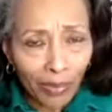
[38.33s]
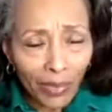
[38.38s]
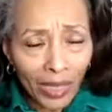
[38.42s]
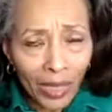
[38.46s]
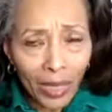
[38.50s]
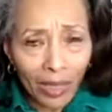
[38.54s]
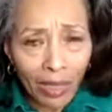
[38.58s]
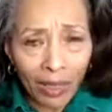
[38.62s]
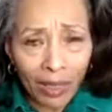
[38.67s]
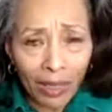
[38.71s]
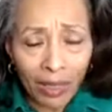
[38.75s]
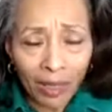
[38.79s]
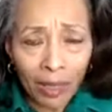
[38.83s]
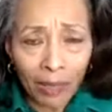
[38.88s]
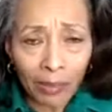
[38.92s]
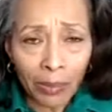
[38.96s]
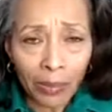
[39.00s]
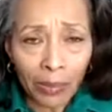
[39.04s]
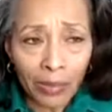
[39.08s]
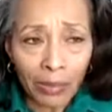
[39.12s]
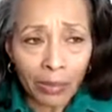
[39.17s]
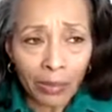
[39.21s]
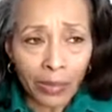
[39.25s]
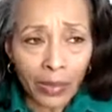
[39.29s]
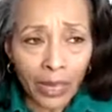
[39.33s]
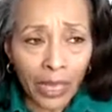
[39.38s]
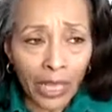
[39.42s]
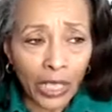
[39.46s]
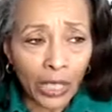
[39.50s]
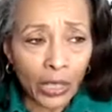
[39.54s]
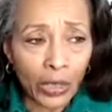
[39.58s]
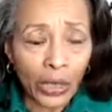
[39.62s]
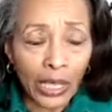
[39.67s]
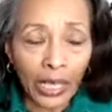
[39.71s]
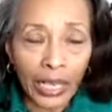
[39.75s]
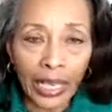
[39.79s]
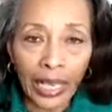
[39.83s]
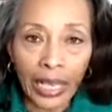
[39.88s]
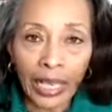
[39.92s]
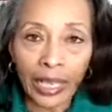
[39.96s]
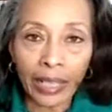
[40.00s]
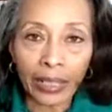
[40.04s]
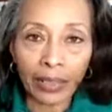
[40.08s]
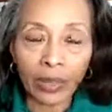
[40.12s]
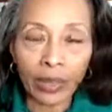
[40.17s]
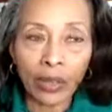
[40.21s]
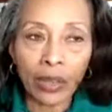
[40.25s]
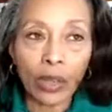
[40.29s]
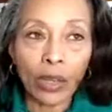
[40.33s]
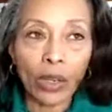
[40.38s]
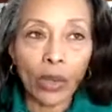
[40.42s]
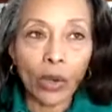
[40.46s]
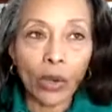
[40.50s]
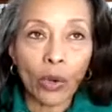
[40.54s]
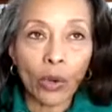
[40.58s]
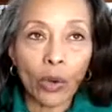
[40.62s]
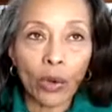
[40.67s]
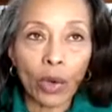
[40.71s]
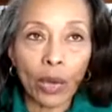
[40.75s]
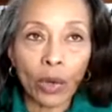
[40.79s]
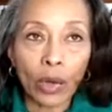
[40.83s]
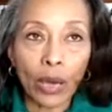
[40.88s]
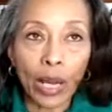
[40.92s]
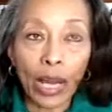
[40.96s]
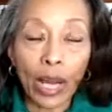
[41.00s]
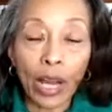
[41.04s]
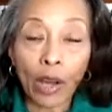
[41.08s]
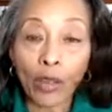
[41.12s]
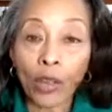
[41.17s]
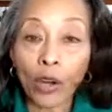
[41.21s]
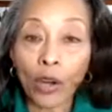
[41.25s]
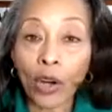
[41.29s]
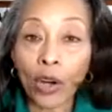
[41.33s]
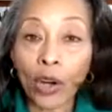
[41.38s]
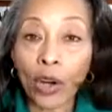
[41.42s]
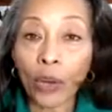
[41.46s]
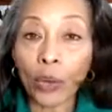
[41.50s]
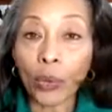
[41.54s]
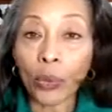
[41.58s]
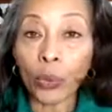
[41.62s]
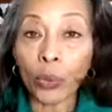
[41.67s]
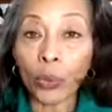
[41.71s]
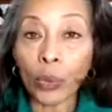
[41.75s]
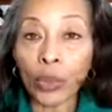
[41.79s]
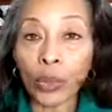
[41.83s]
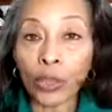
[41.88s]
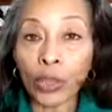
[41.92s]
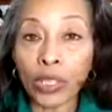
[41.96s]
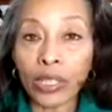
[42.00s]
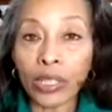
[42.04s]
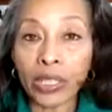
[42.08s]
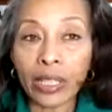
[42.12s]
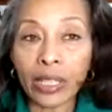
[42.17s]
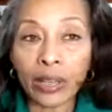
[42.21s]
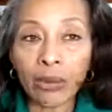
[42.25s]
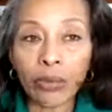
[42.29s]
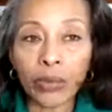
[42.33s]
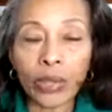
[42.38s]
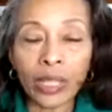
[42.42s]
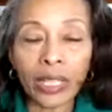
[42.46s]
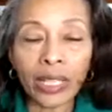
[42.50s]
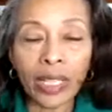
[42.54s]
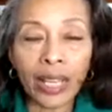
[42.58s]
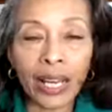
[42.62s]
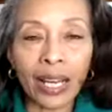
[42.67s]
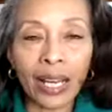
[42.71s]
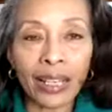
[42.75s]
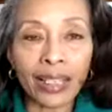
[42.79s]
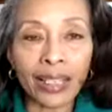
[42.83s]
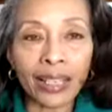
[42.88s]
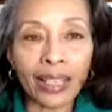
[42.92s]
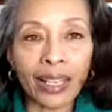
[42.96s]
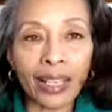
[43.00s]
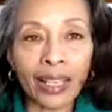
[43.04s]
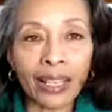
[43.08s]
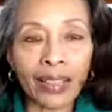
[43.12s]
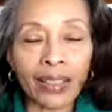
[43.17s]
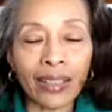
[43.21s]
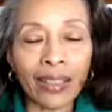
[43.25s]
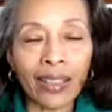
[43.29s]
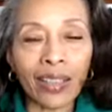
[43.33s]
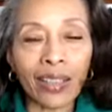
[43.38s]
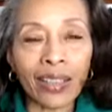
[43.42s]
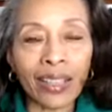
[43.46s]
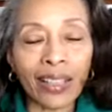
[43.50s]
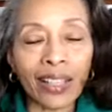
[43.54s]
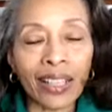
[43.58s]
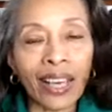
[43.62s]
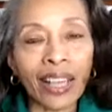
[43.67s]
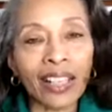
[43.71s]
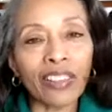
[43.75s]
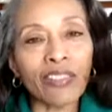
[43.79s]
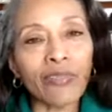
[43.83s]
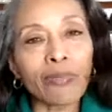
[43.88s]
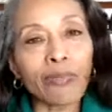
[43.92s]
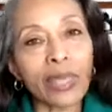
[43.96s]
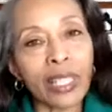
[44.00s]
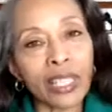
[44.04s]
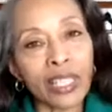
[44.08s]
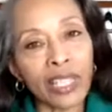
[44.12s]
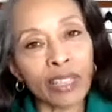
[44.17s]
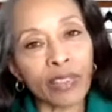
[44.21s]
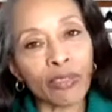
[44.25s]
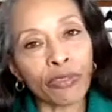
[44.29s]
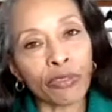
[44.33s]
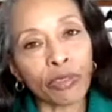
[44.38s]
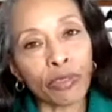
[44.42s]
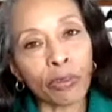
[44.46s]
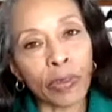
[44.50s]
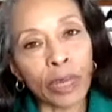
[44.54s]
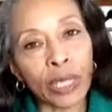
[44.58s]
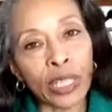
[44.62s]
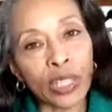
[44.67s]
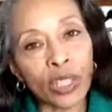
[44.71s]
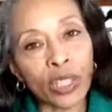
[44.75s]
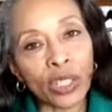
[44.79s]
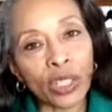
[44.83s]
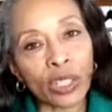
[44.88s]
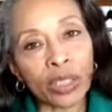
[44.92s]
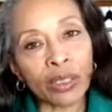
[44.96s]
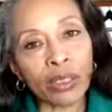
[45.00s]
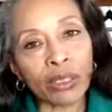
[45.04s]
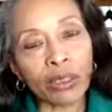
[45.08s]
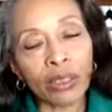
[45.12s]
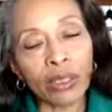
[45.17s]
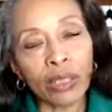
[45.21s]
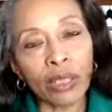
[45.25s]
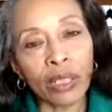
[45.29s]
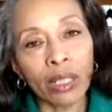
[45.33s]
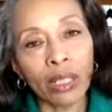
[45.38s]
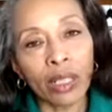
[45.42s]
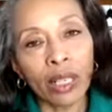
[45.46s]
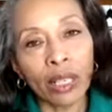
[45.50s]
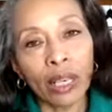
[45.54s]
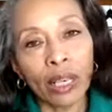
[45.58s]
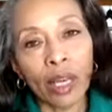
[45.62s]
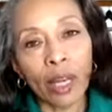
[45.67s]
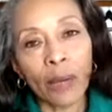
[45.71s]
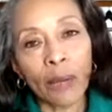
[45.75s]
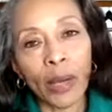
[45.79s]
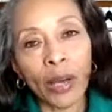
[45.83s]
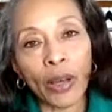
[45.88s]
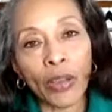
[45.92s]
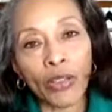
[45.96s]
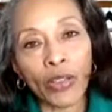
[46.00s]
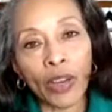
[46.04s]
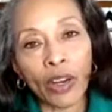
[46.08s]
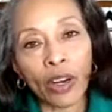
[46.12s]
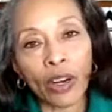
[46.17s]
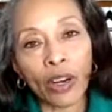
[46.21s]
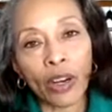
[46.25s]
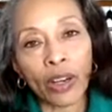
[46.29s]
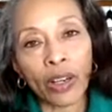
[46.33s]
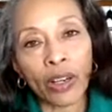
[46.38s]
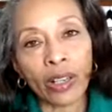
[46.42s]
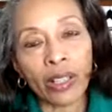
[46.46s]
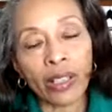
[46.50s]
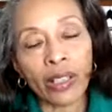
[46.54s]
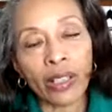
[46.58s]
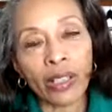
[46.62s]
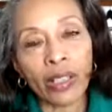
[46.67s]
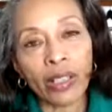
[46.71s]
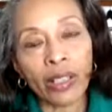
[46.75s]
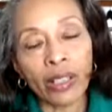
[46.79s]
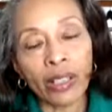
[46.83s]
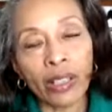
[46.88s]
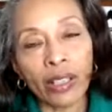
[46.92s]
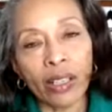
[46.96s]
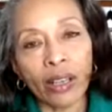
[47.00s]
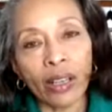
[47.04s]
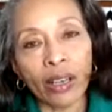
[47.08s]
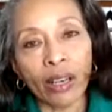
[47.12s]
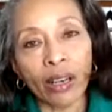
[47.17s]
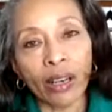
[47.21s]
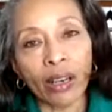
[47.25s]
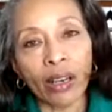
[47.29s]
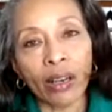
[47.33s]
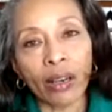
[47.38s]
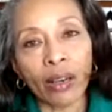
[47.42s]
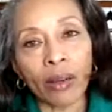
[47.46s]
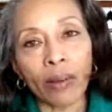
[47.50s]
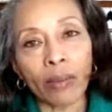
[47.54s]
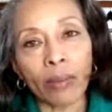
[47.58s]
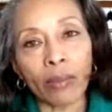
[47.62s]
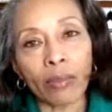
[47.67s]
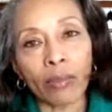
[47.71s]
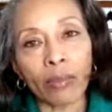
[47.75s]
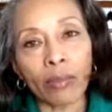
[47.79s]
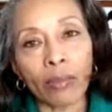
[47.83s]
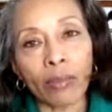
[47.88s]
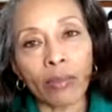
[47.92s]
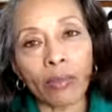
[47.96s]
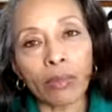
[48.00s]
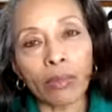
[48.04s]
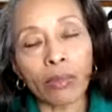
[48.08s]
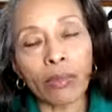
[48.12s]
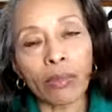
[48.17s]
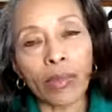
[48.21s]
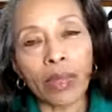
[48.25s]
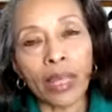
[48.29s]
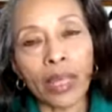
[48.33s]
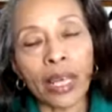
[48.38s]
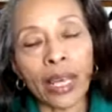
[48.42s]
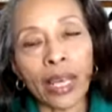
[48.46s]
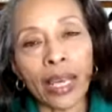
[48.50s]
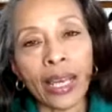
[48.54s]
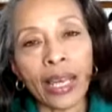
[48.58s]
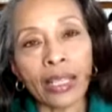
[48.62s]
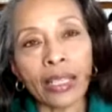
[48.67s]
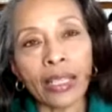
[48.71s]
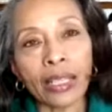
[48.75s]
and looking at how the heart works, I realized that there's a lot of misinformation about the heart that